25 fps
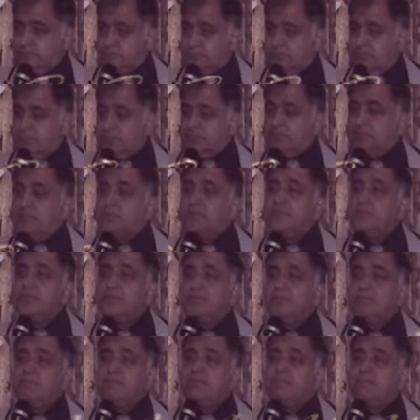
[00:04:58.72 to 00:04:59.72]
And
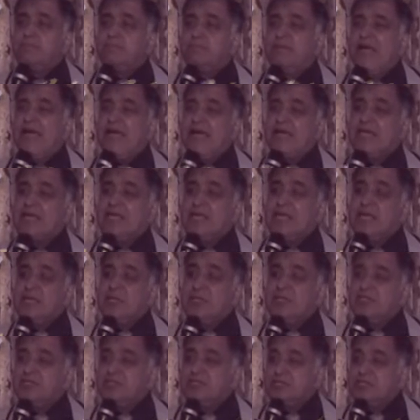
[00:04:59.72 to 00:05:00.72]
through threw them back
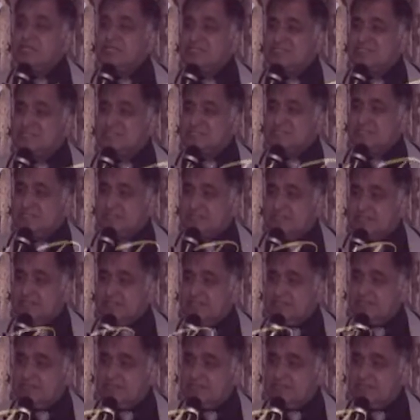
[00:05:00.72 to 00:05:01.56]
into the desert,